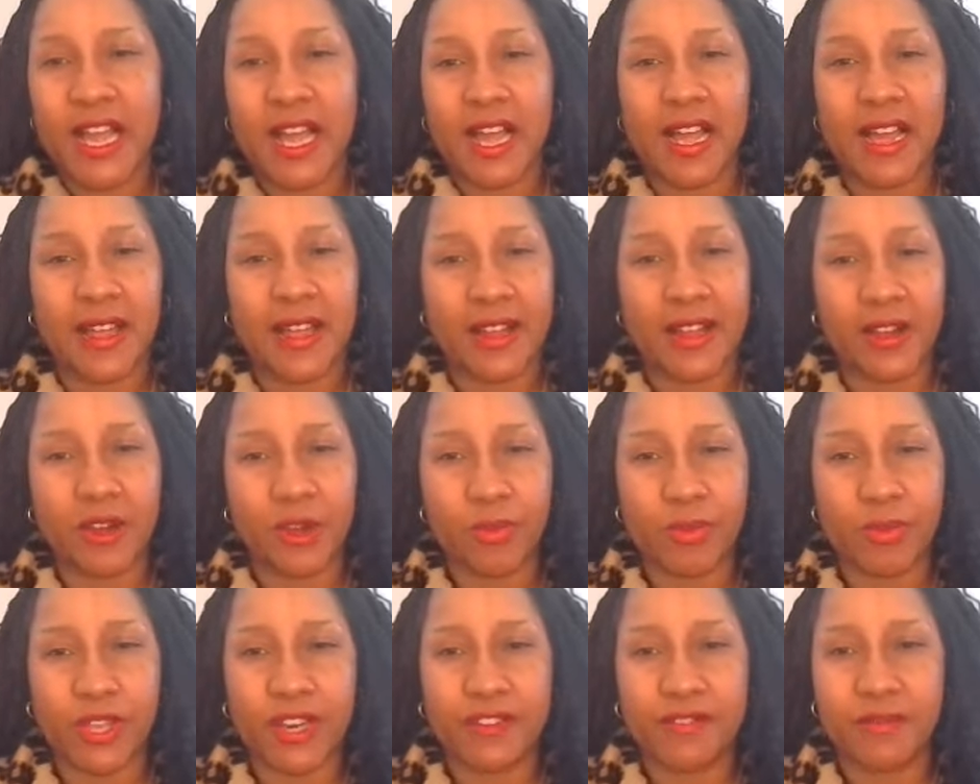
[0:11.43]
I
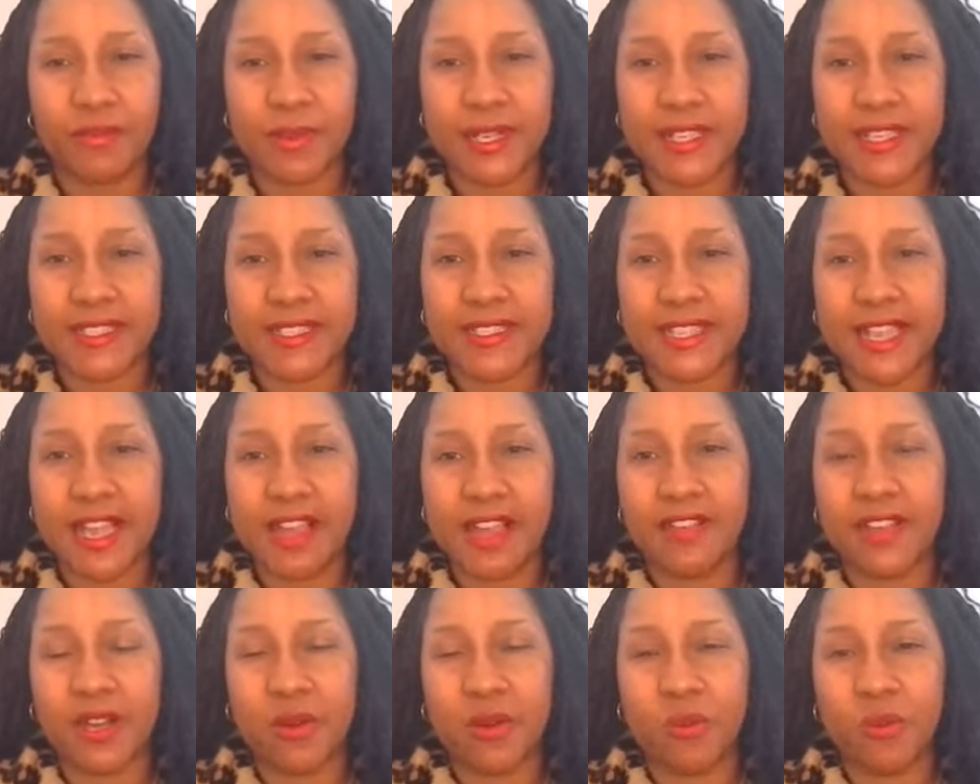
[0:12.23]
hope that everybody is
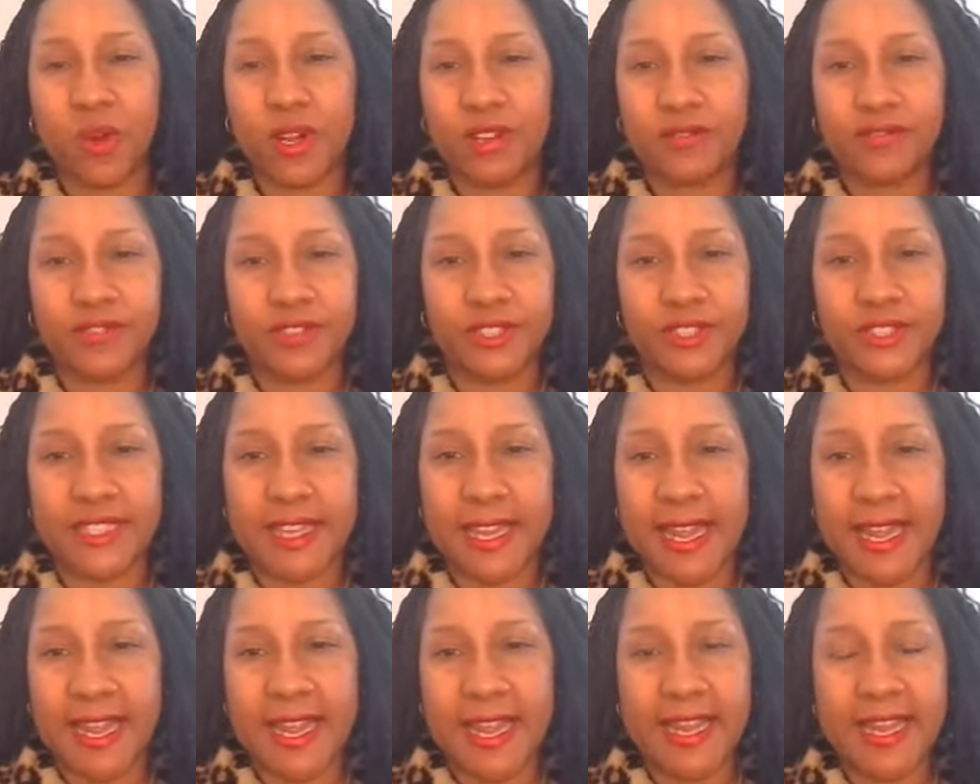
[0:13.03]
having a wonderful
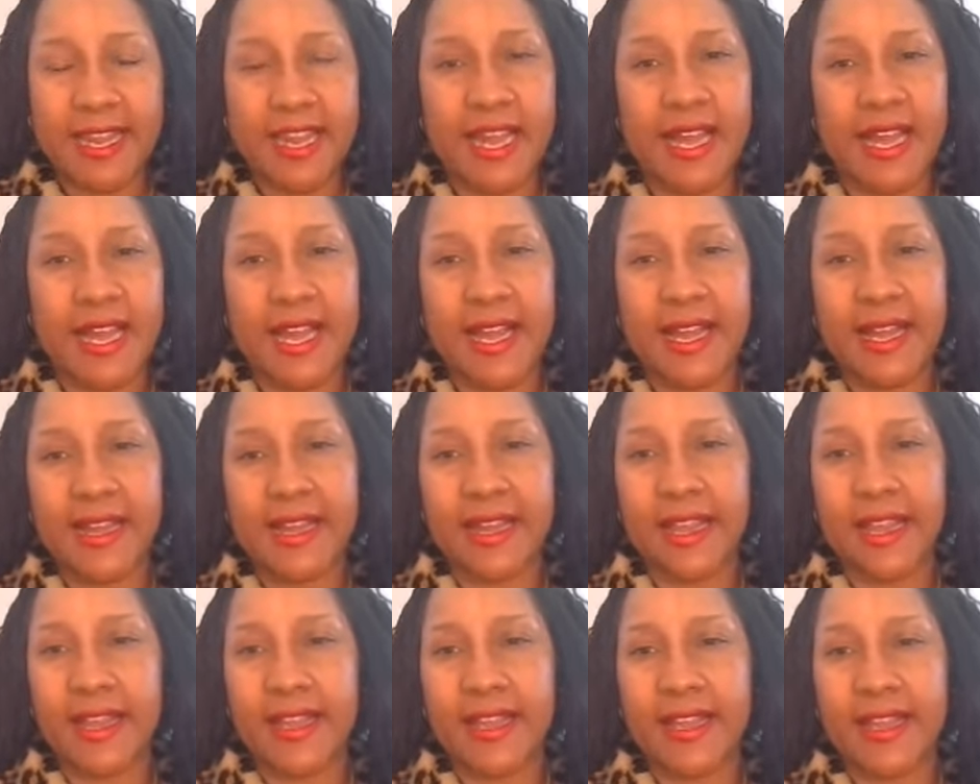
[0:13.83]
day.
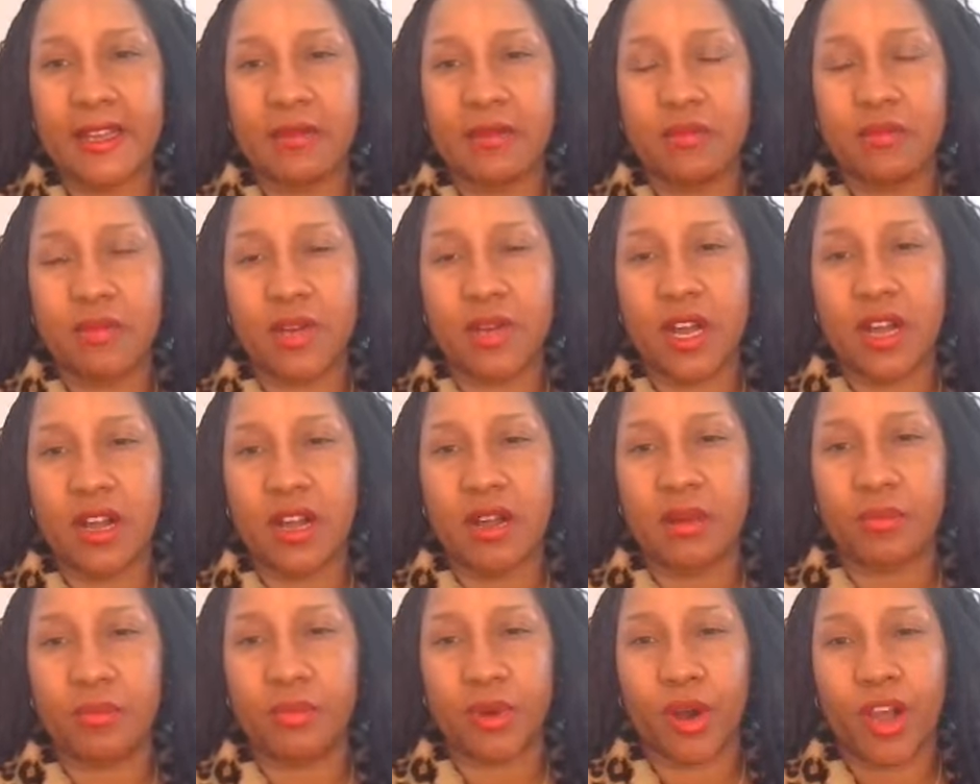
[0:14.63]
I am
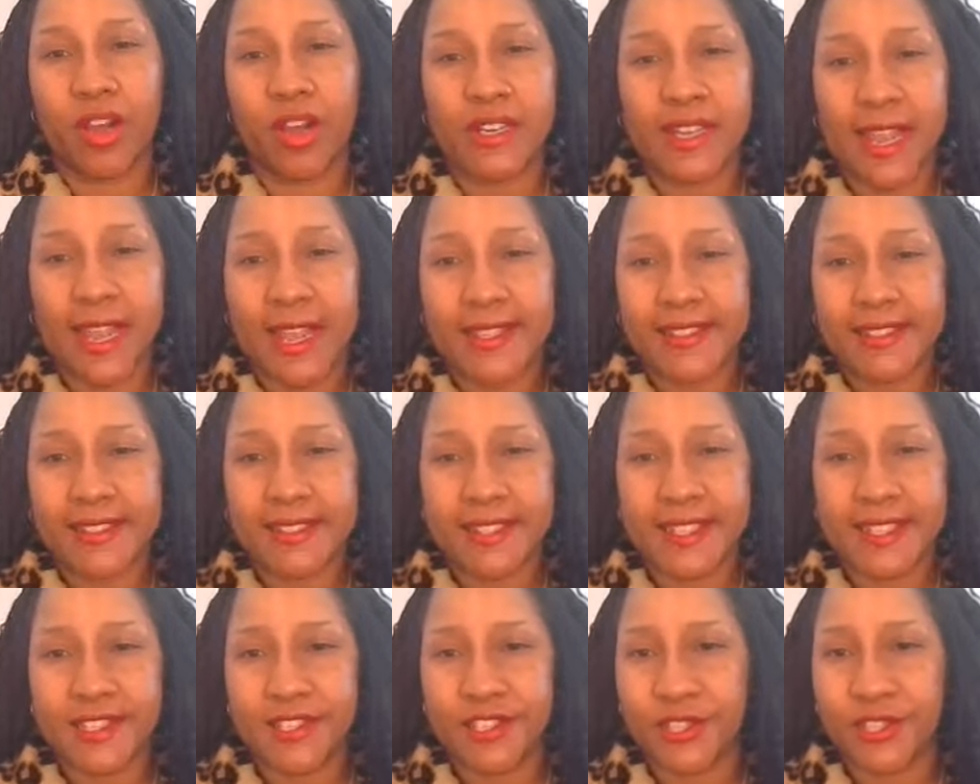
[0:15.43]

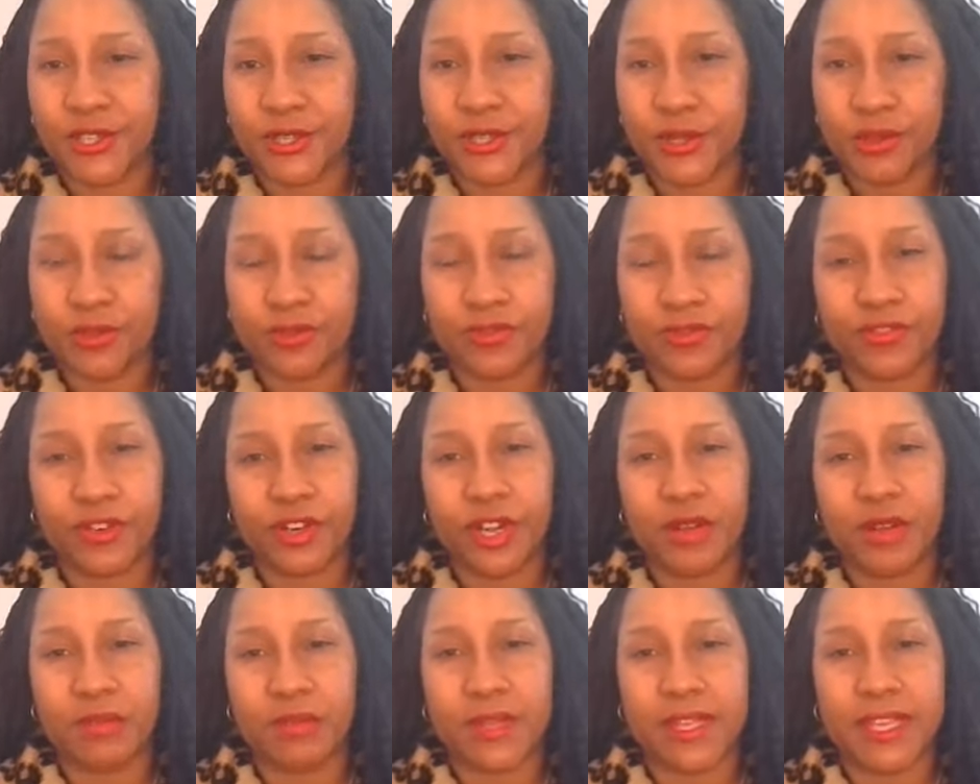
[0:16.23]
broadcasting to you
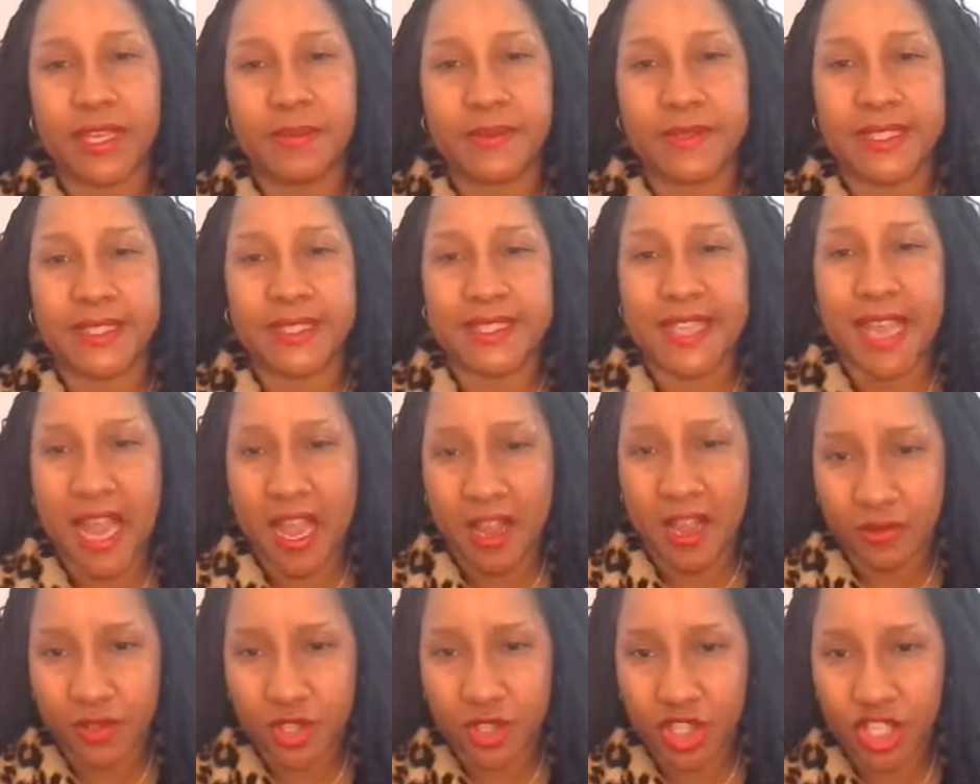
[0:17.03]
from Ipsy
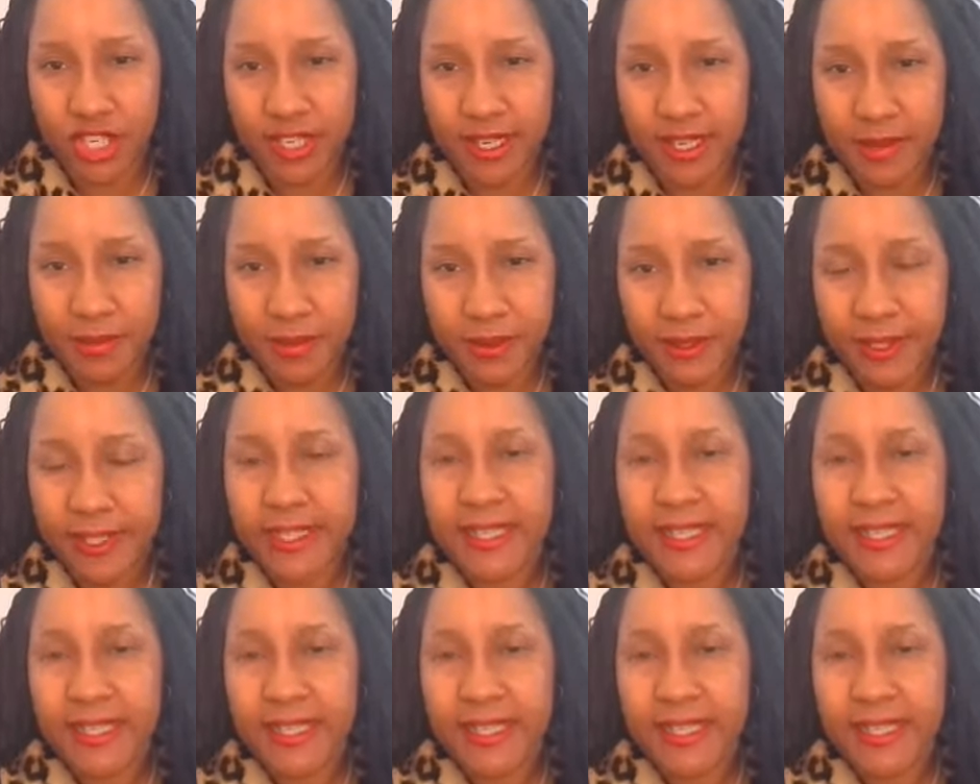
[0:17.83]
Township,